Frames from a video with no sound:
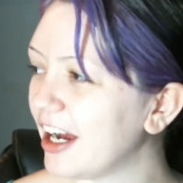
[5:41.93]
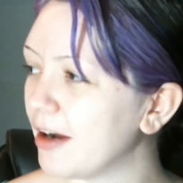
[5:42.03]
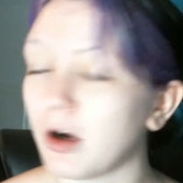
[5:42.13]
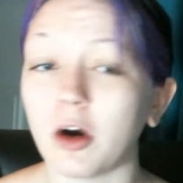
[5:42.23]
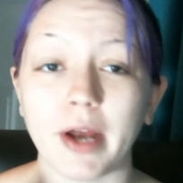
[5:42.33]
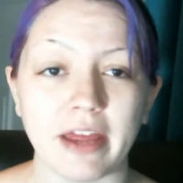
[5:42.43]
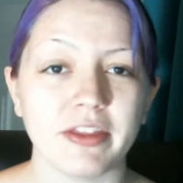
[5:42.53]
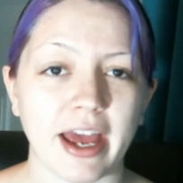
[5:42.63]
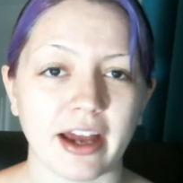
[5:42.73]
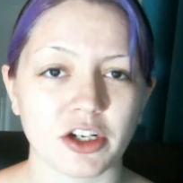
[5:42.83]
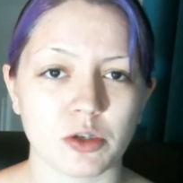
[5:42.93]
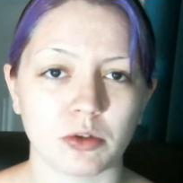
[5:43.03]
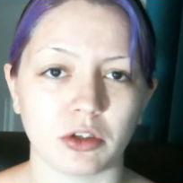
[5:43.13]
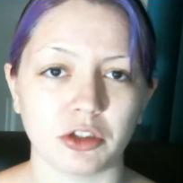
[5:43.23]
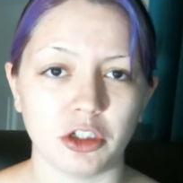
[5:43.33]
Oh, and the
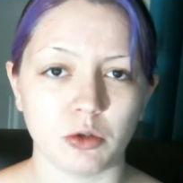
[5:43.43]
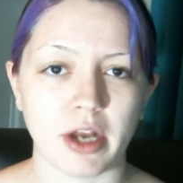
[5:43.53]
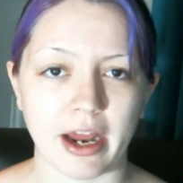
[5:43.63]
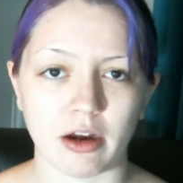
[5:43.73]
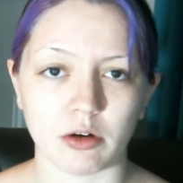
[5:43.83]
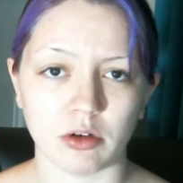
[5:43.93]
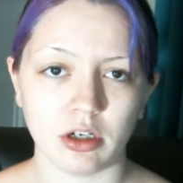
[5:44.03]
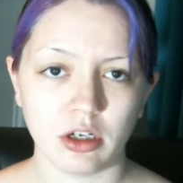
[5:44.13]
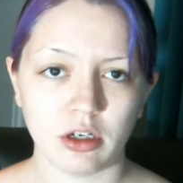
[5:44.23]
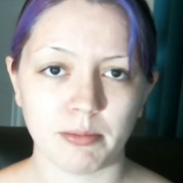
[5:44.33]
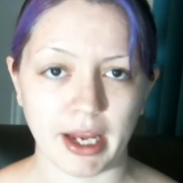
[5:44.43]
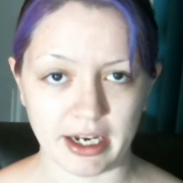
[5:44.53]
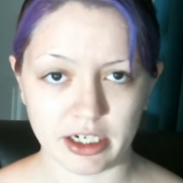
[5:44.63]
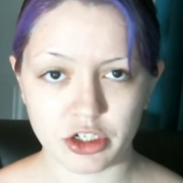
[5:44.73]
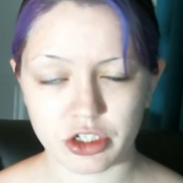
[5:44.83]
actual YouNow
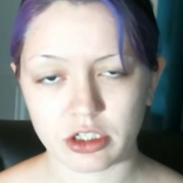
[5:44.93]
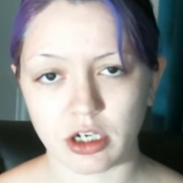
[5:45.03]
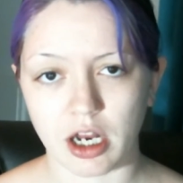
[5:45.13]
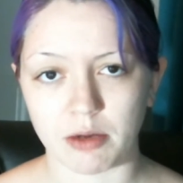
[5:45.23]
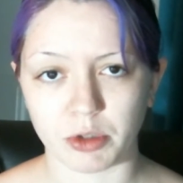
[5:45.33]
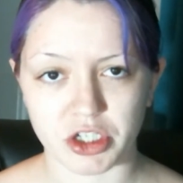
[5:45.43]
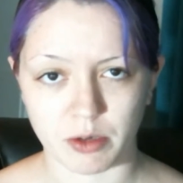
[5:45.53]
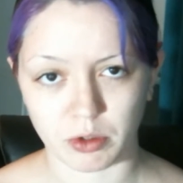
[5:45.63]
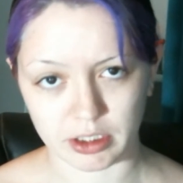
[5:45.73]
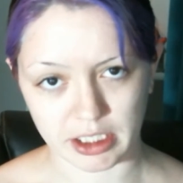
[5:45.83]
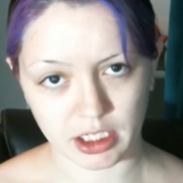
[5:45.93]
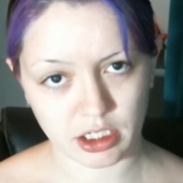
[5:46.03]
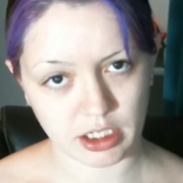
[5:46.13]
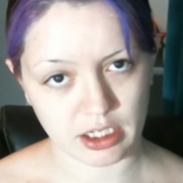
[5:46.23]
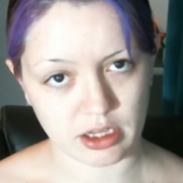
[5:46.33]
page, which I will
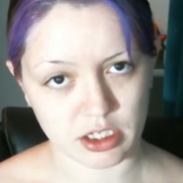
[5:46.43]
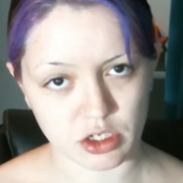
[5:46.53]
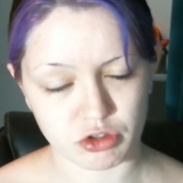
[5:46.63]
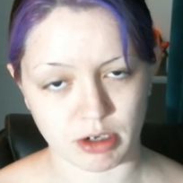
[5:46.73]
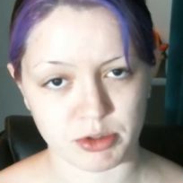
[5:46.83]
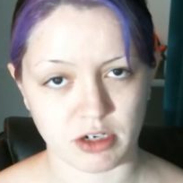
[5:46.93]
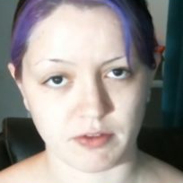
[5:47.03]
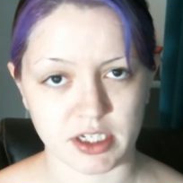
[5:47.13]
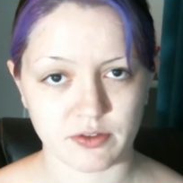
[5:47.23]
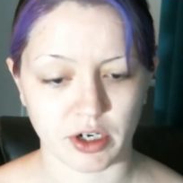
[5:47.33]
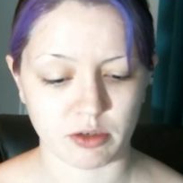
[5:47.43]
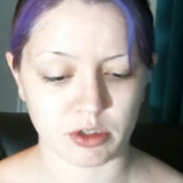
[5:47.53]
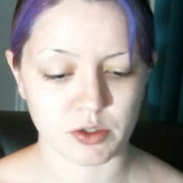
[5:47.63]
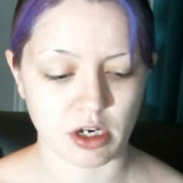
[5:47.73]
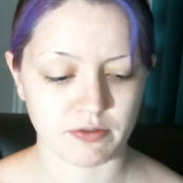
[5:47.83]
link in the description of this for anyone
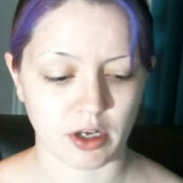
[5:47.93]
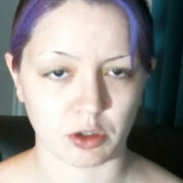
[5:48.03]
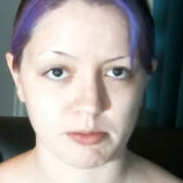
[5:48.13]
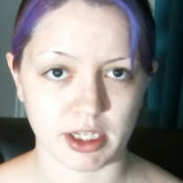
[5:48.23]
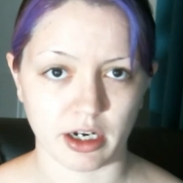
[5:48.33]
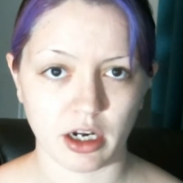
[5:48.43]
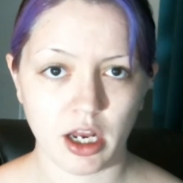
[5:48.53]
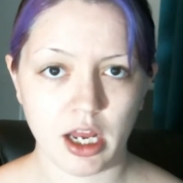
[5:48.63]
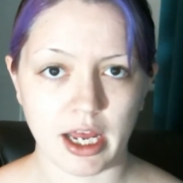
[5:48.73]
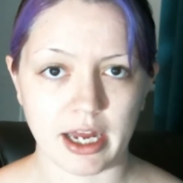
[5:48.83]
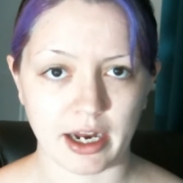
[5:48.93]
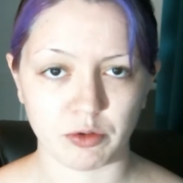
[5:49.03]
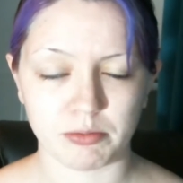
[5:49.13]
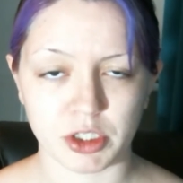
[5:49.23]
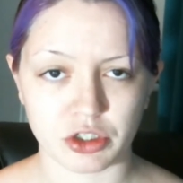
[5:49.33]
who's not following me there. And I
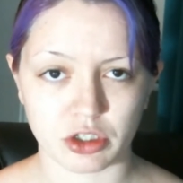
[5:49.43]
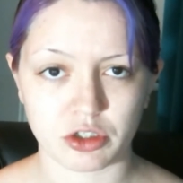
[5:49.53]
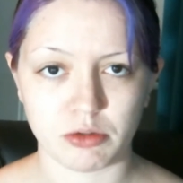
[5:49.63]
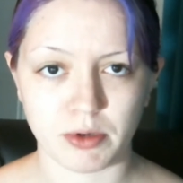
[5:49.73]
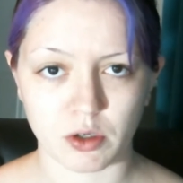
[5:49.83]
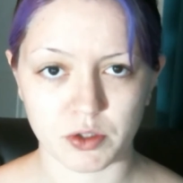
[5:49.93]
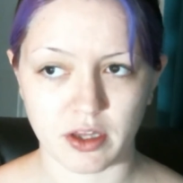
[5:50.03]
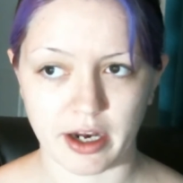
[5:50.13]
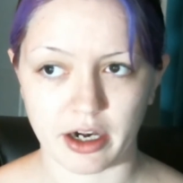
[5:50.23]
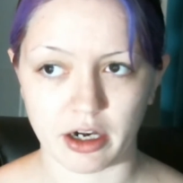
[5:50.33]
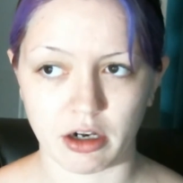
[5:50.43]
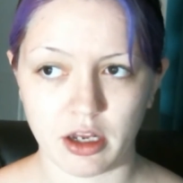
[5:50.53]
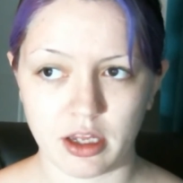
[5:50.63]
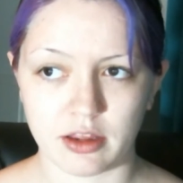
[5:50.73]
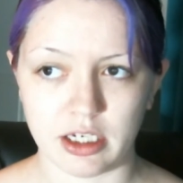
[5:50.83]
will be sure to post there
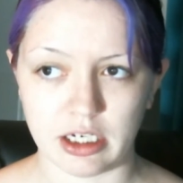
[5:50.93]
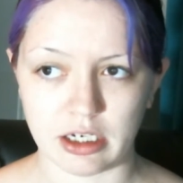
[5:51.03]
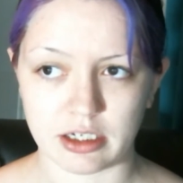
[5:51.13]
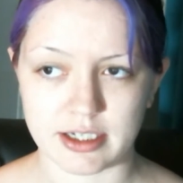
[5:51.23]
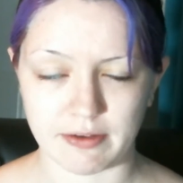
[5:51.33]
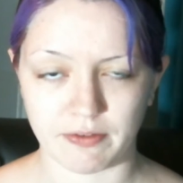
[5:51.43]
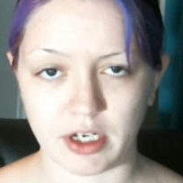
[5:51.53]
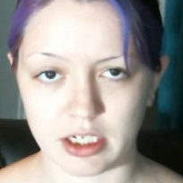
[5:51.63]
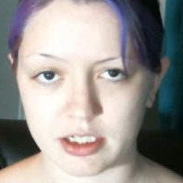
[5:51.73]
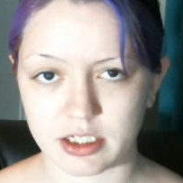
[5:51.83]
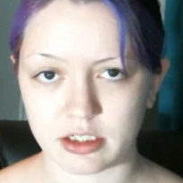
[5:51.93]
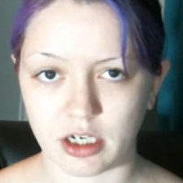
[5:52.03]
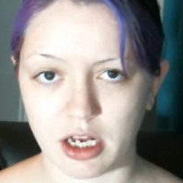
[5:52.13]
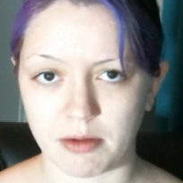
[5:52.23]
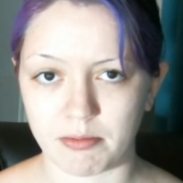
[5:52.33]
the definite
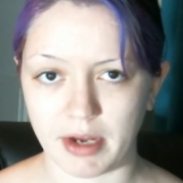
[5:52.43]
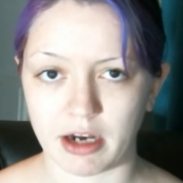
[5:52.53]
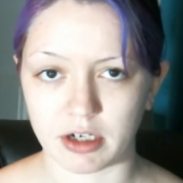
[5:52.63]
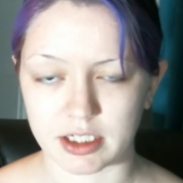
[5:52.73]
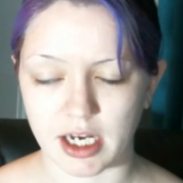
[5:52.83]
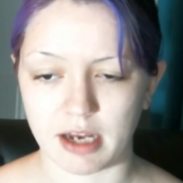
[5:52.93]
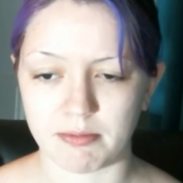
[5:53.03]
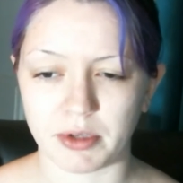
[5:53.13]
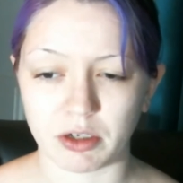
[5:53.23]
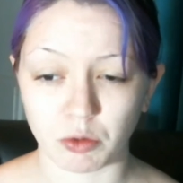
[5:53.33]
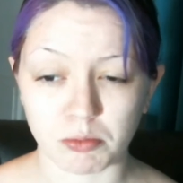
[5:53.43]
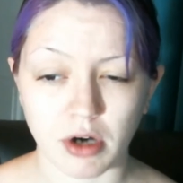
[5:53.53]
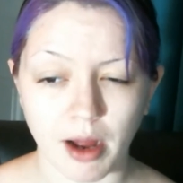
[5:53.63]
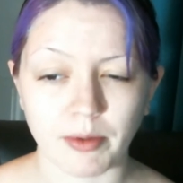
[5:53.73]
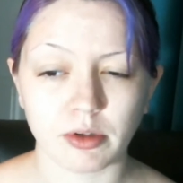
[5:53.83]
airing time, but it will
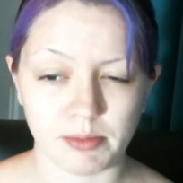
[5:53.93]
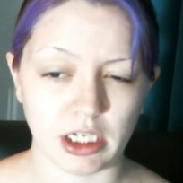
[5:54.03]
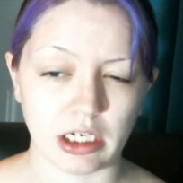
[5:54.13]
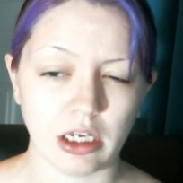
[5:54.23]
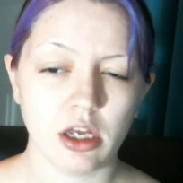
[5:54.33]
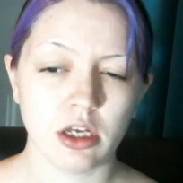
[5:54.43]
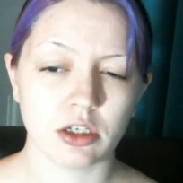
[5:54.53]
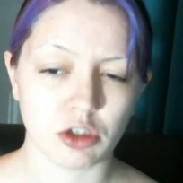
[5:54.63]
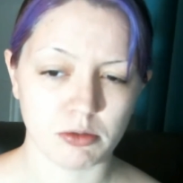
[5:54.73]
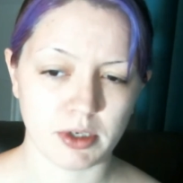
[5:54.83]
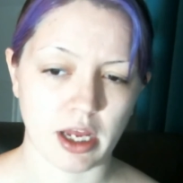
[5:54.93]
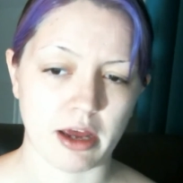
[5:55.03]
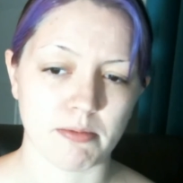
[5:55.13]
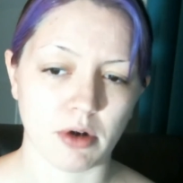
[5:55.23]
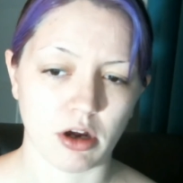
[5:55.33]
probably be 2
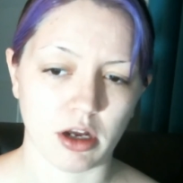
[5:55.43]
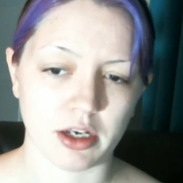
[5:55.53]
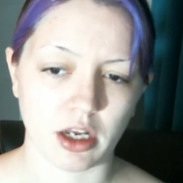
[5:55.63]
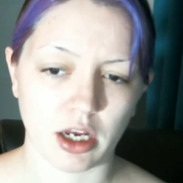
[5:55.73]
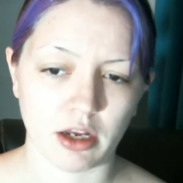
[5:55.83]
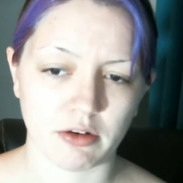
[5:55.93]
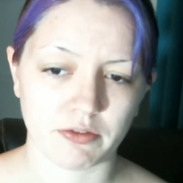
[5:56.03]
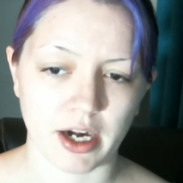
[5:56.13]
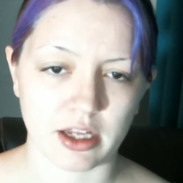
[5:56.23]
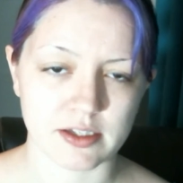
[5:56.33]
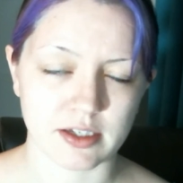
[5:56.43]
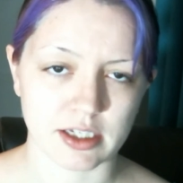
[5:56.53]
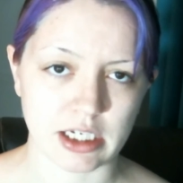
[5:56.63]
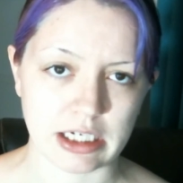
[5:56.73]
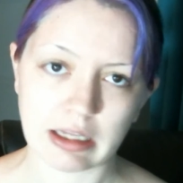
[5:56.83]
p.m. on Friday the
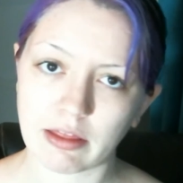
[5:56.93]
16th.